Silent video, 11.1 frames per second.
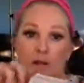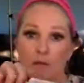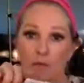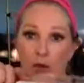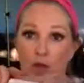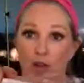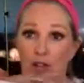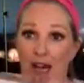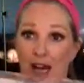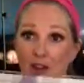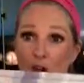For a little
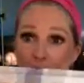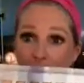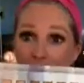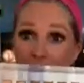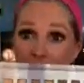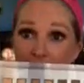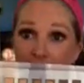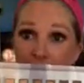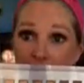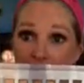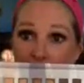$10 kit,
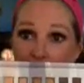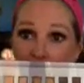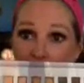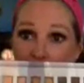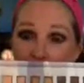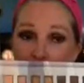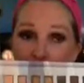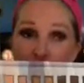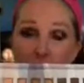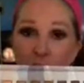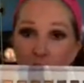the
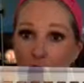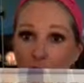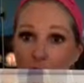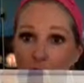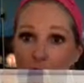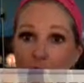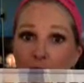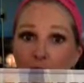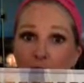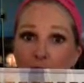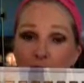colours are good.
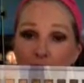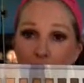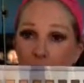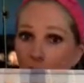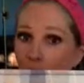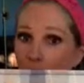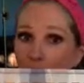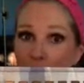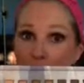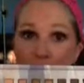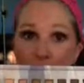They're not
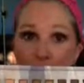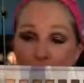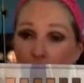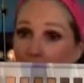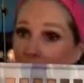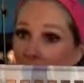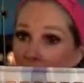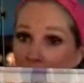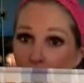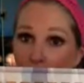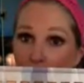chalky, they're not too
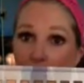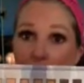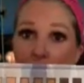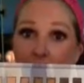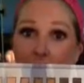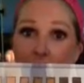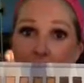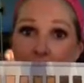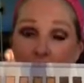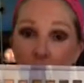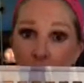powdery,
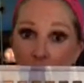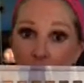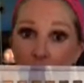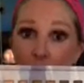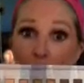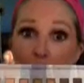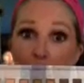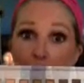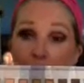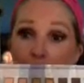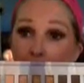they go on
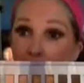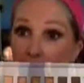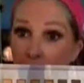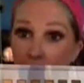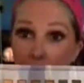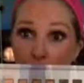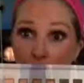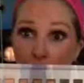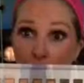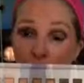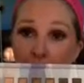nicely, they blend
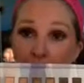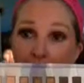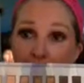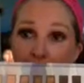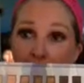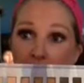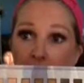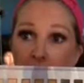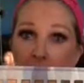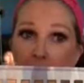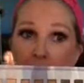beautifully,
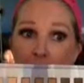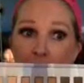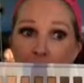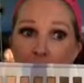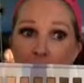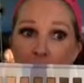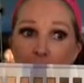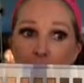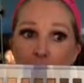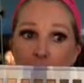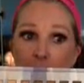
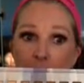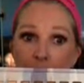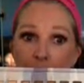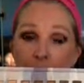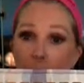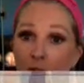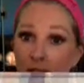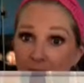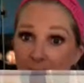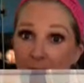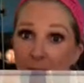they're
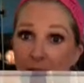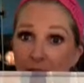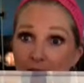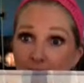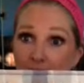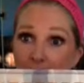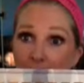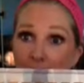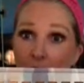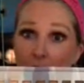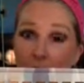nicely pigmented.
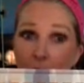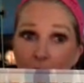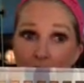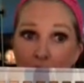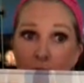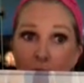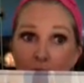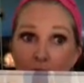I have found